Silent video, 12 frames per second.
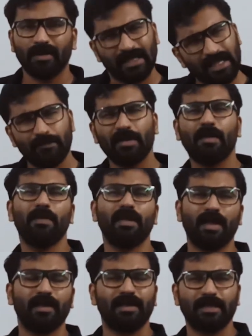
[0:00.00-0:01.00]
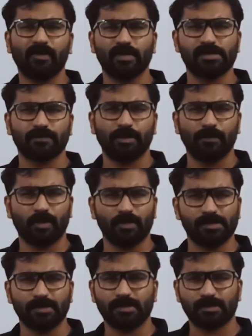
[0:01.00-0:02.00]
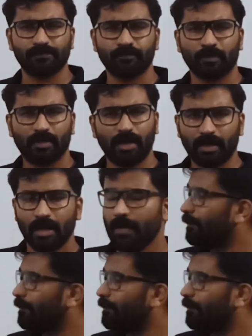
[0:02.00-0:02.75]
He may be a irreversible process, right?